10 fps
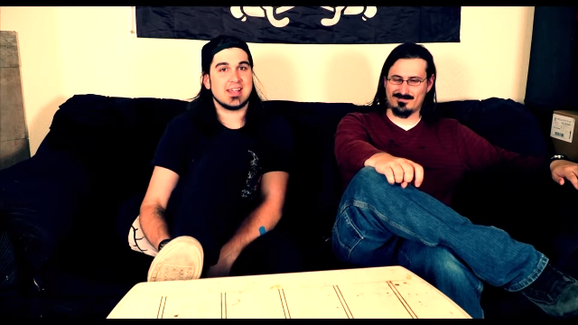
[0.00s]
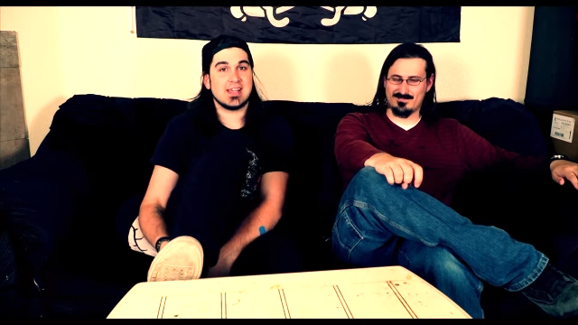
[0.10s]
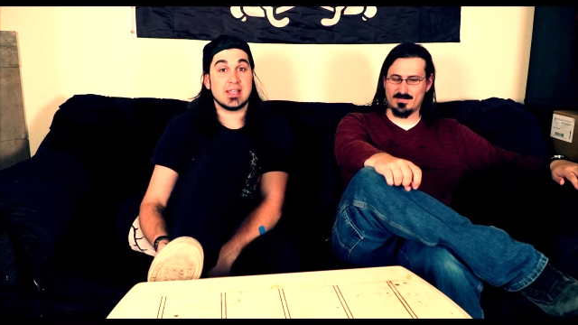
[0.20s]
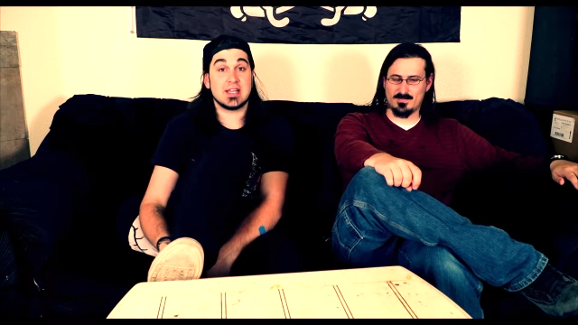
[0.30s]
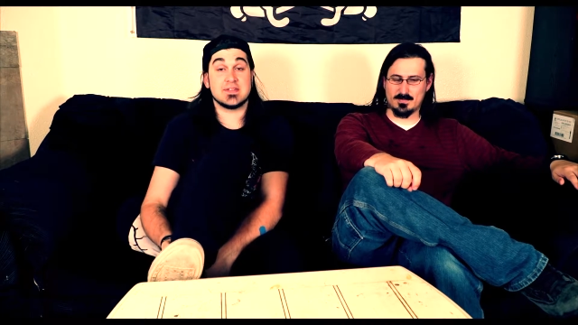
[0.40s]

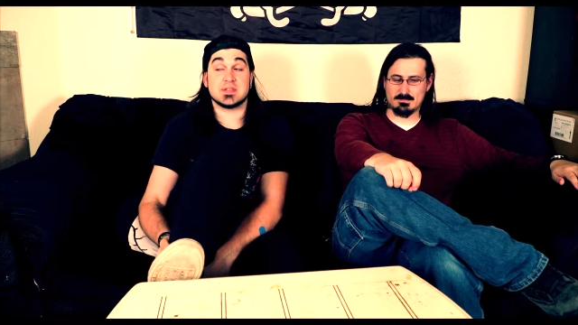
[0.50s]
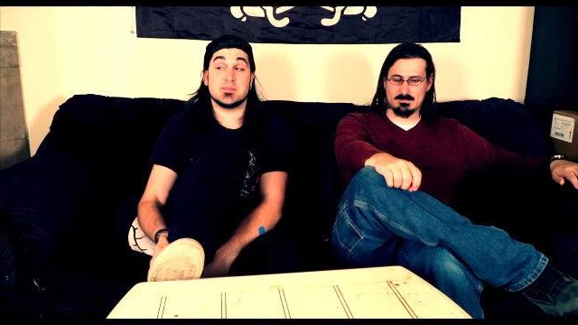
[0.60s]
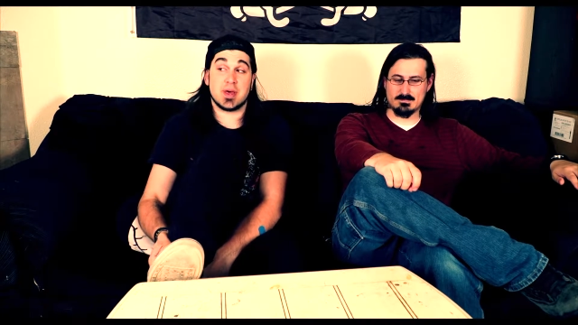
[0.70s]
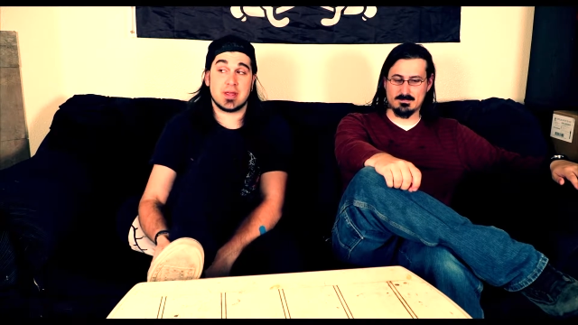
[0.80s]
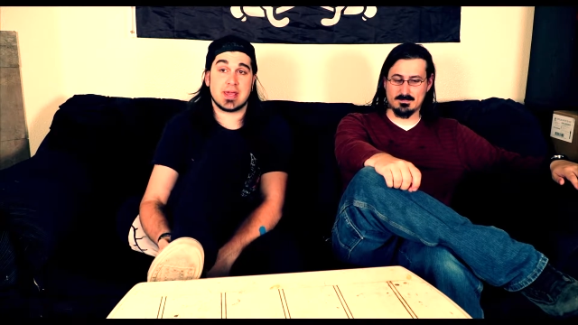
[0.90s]
Speaker 1: he lives
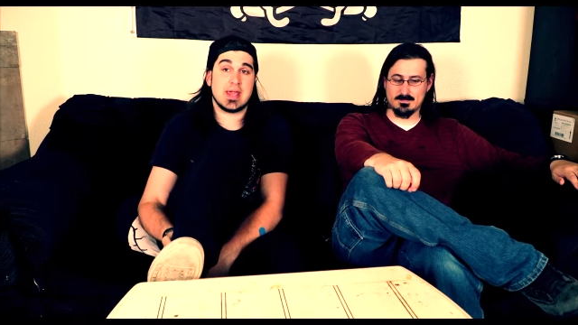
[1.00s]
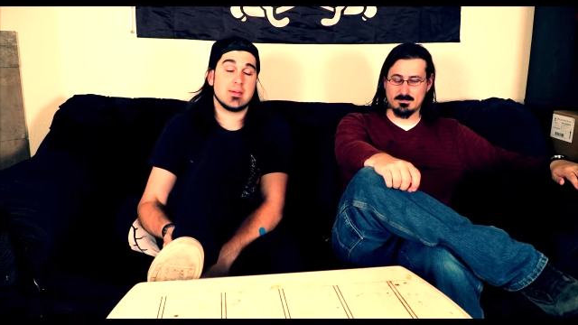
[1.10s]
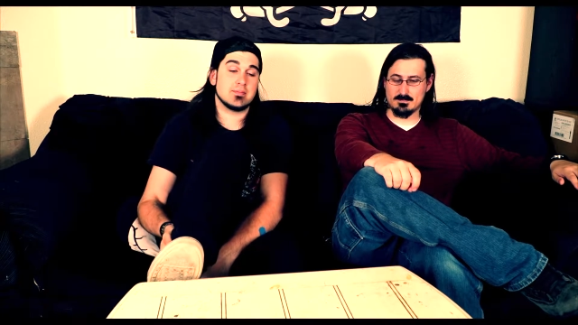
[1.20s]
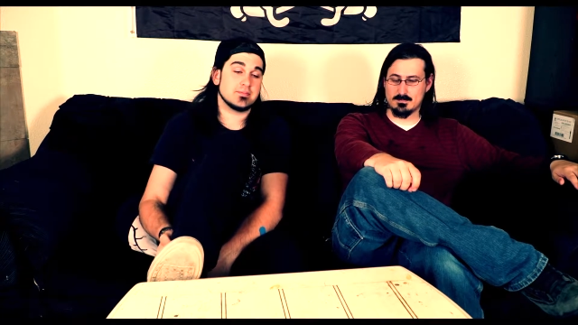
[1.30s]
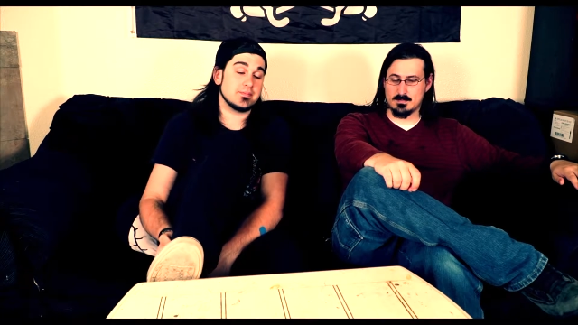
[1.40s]
in
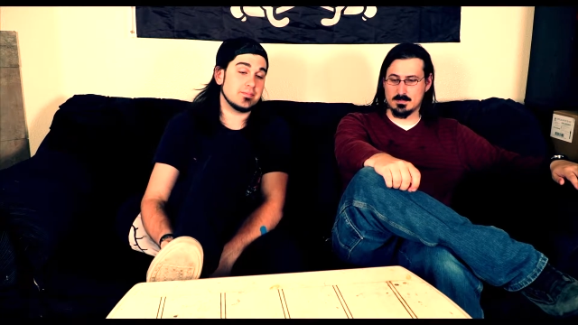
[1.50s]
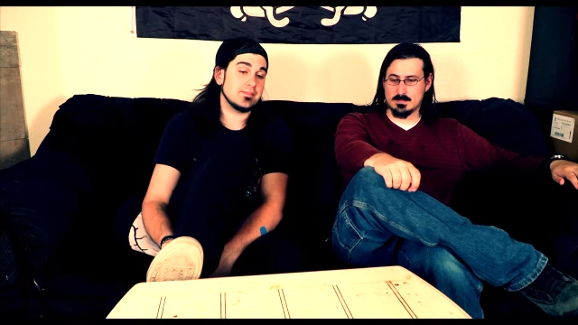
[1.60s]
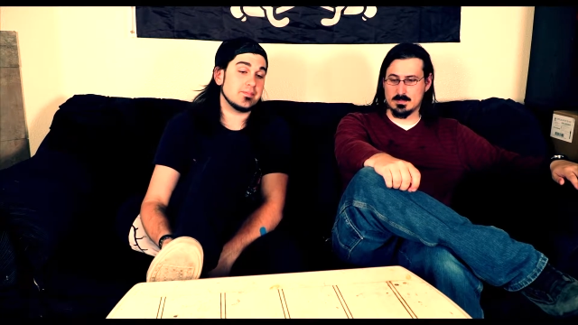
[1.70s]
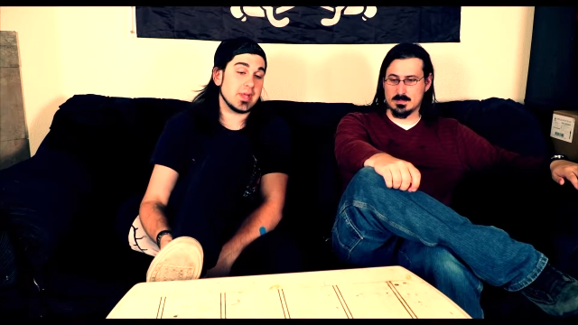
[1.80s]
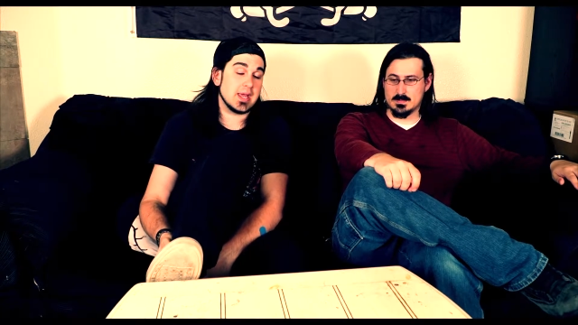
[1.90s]
Bellingham,